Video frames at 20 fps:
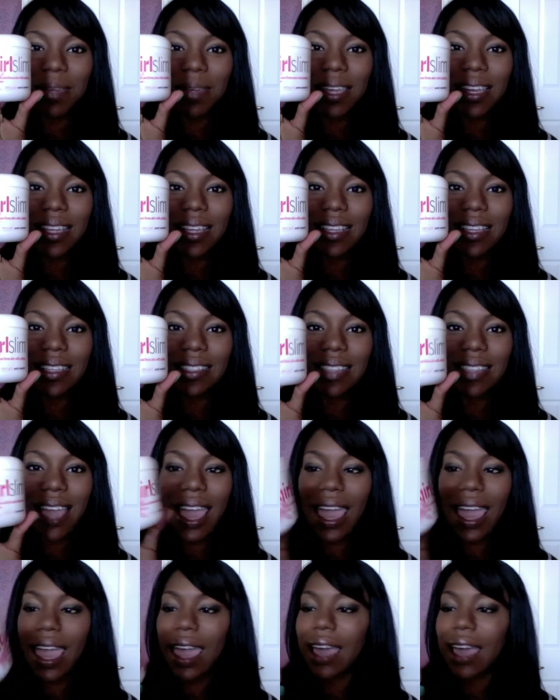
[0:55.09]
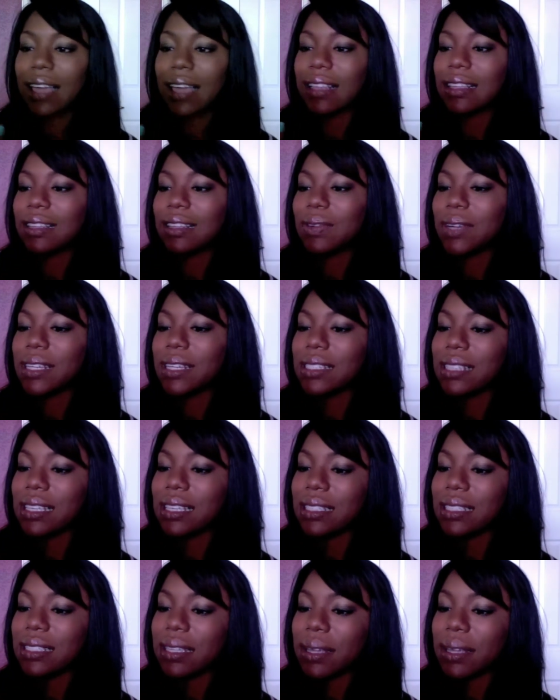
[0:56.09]
It is a, what is
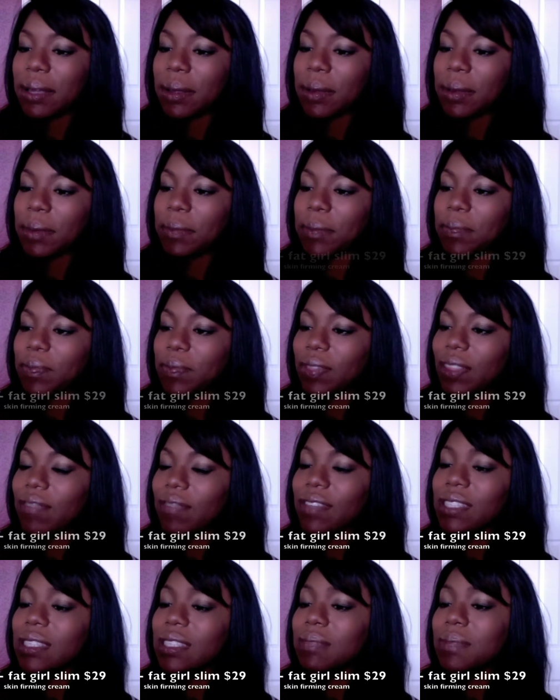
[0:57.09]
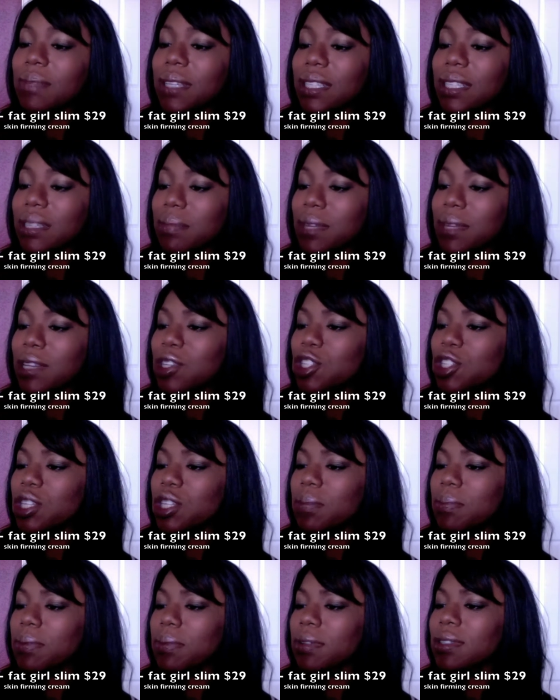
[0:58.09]
it? Visibly diminished
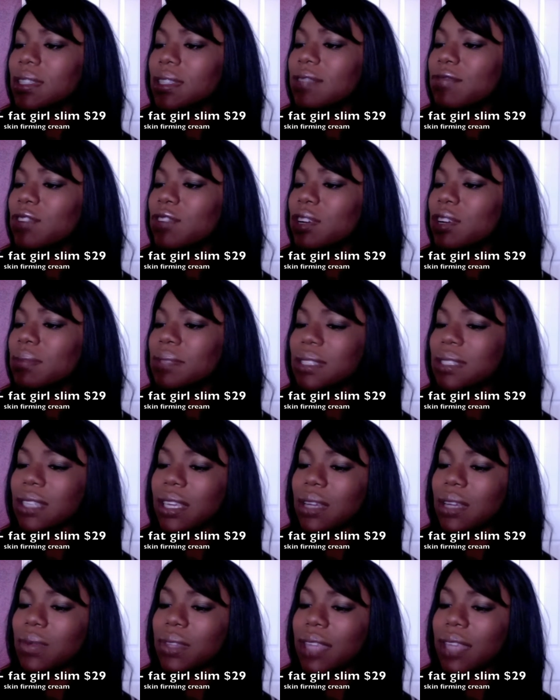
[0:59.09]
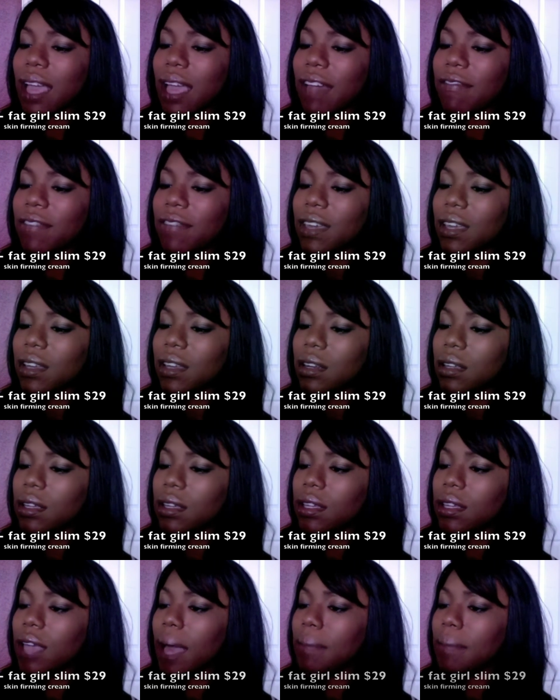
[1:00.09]
dimples and firm skin with caffeine
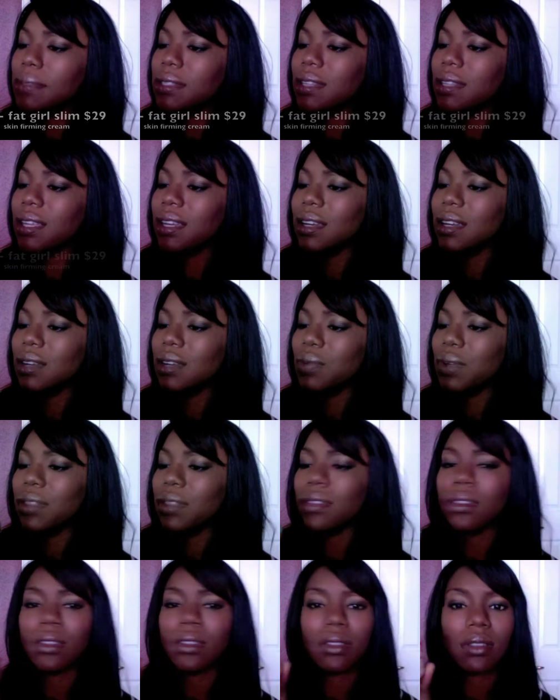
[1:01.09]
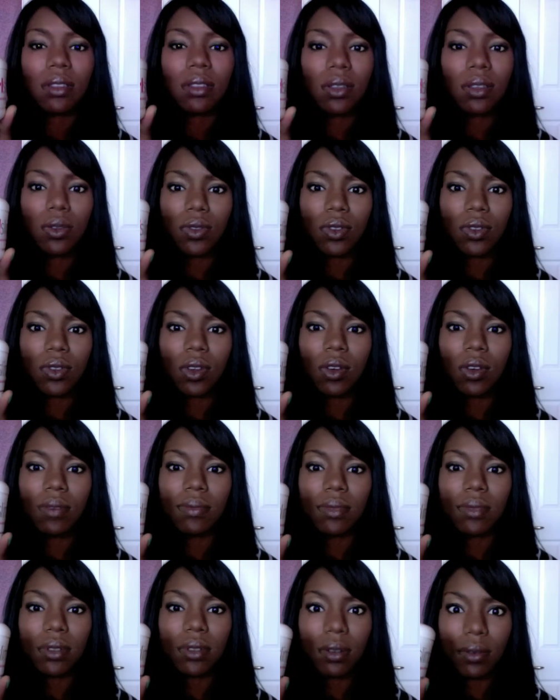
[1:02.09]
encapsulated with
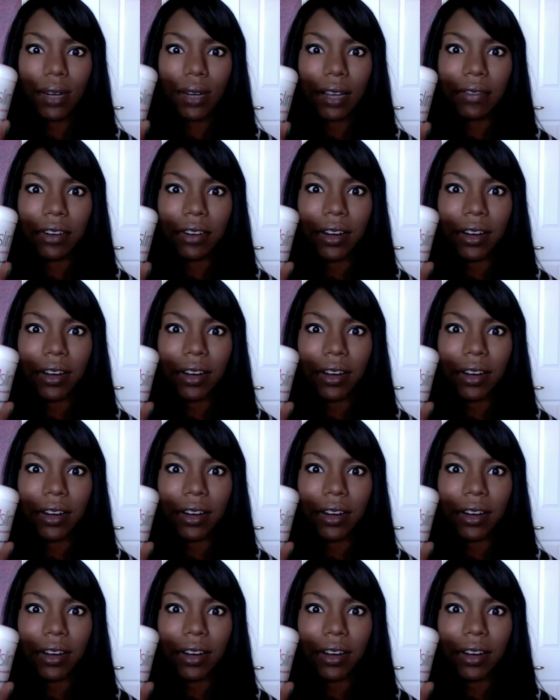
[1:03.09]
Q-somes or whatever.